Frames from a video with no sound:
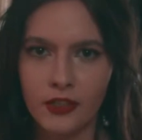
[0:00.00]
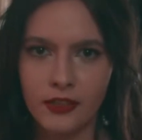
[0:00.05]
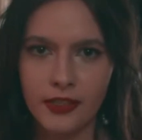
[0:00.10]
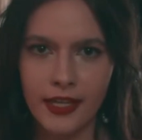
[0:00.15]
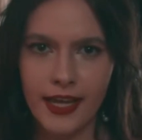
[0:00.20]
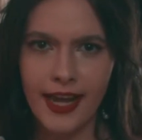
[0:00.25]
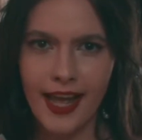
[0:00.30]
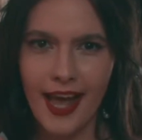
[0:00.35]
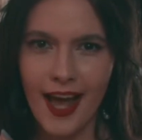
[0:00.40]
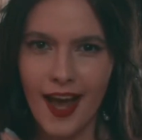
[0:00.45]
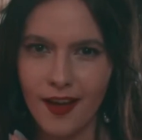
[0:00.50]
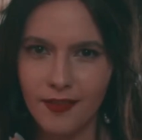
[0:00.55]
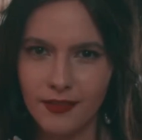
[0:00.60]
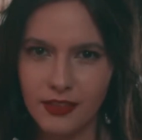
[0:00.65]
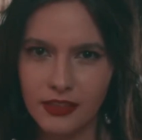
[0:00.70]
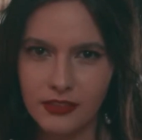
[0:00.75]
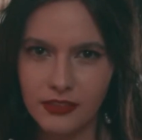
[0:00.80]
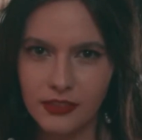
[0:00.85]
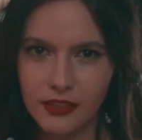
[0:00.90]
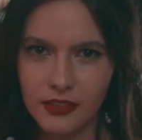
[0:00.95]
that I
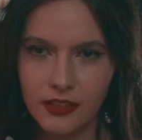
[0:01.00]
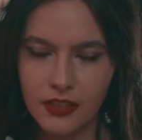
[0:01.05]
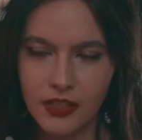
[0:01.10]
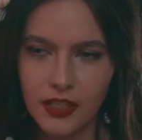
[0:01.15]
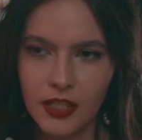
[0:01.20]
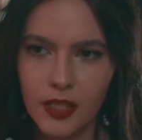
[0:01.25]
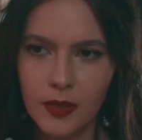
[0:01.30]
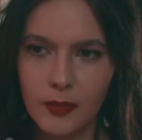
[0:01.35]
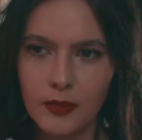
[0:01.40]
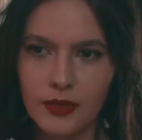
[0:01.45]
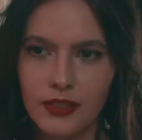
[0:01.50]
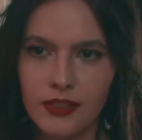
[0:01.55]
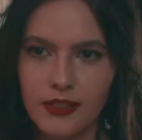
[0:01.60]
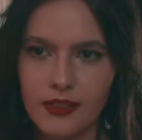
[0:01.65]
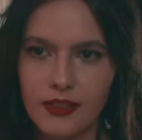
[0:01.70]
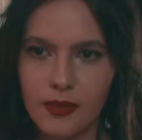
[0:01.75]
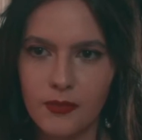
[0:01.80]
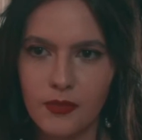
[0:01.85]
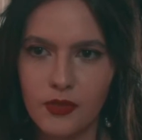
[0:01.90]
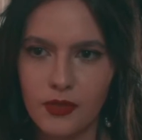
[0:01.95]
haven't
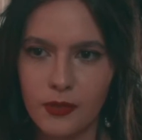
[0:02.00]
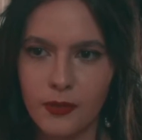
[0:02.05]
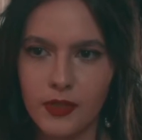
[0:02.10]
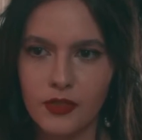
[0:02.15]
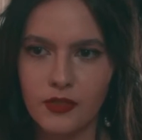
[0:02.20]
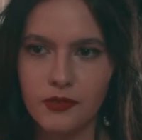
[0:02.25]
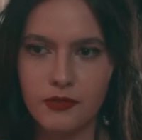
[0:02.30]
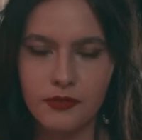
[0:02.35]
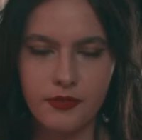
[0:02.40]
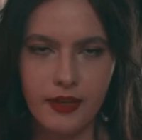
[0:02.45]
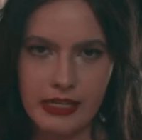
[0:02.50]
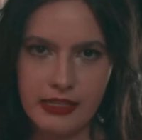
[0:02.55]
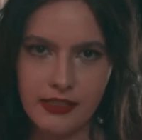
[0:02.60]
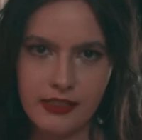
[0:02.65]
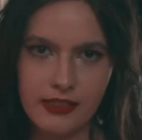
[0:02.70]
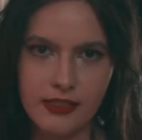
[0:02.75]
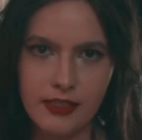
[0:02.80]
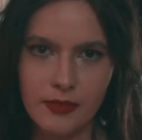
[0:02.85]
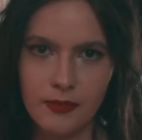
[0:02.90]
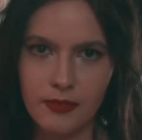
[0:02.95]
because I'm so into
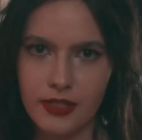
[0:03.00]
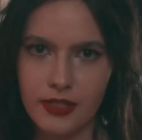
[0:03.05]
fantasy, but